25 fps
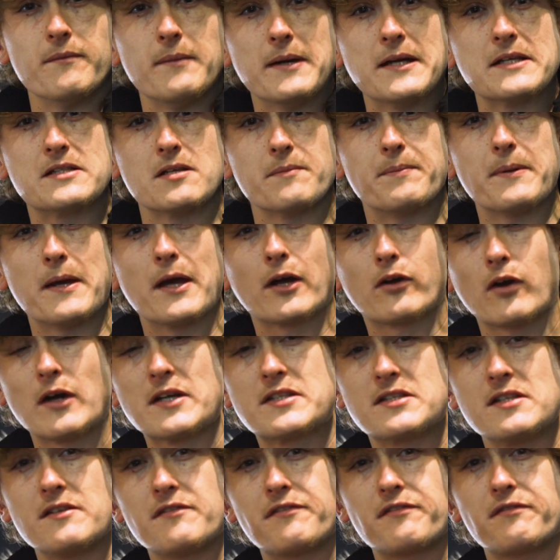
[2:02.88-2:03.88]
me to be
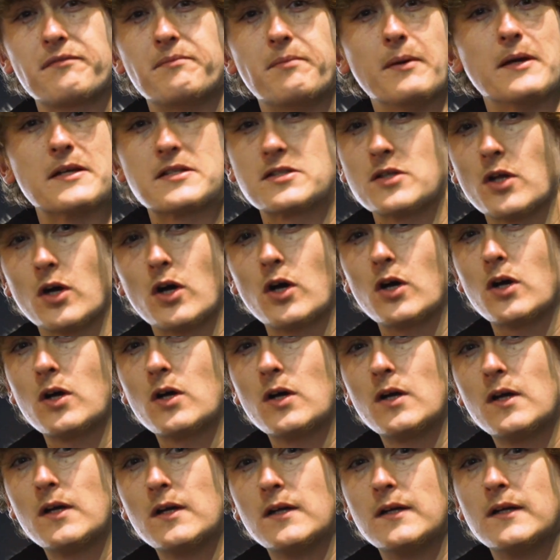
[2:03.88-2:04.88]
aggressive, but it's not.
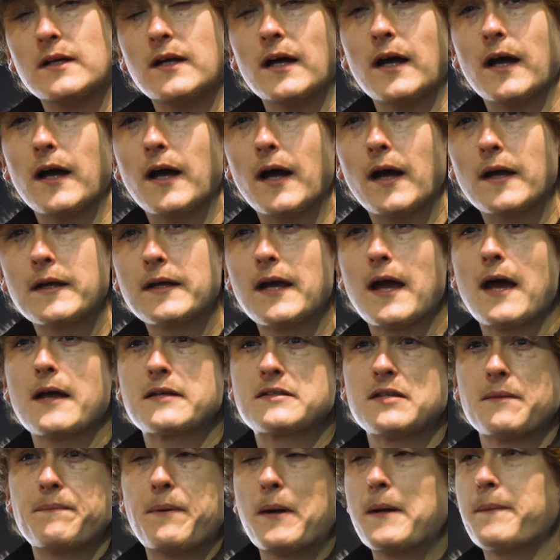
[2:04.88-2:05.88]
Yeah,
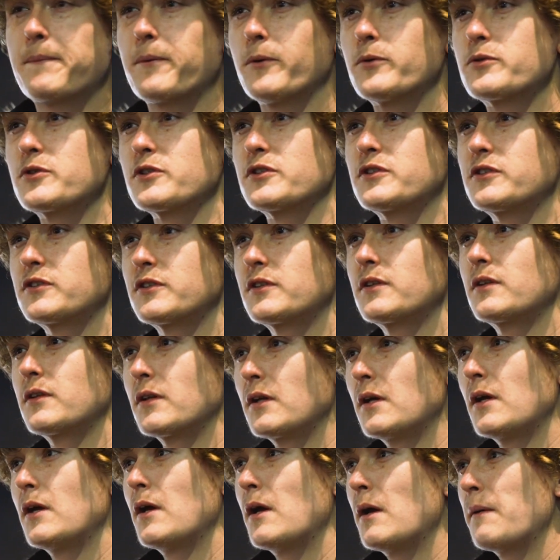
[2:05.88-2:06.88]
so people
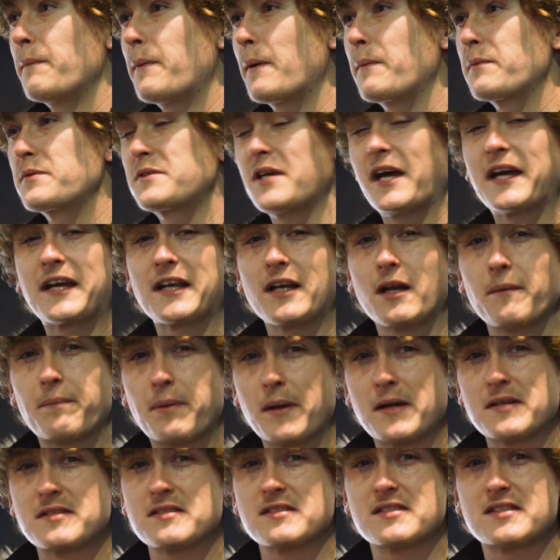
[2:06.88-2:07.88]
taking
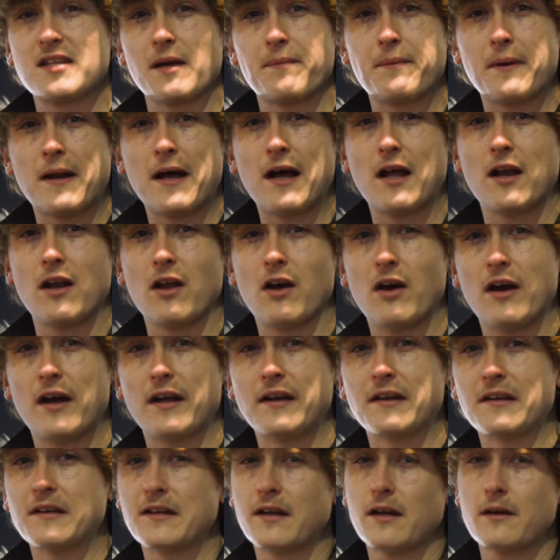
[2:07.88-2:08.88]
stepping out of
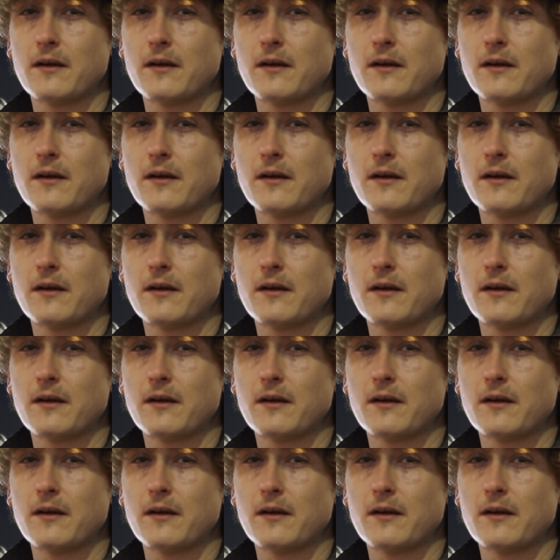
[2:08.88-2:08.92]
line, and you